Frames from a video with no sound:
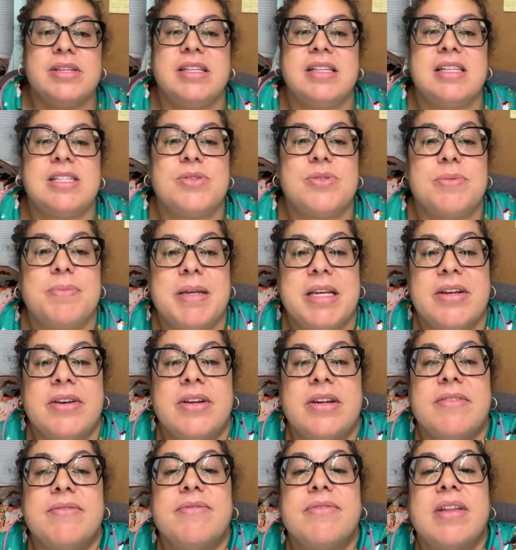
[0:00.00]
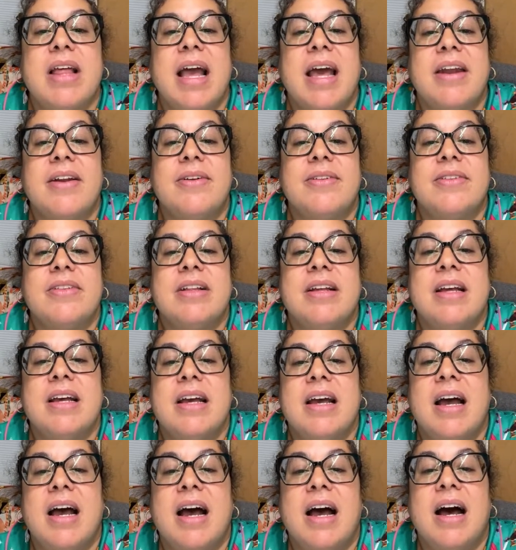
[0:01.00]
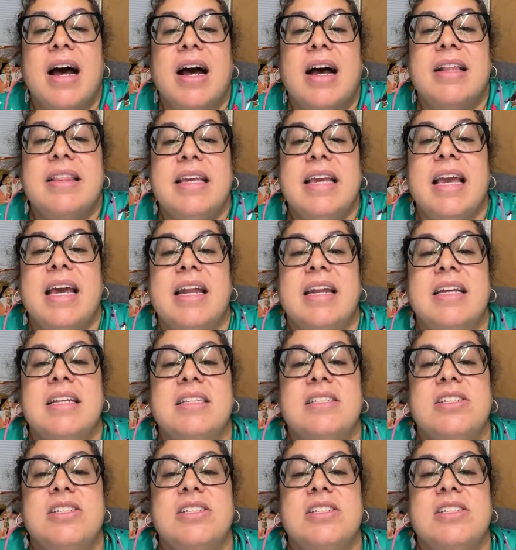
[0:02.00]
this would be good in flannel. Leanna,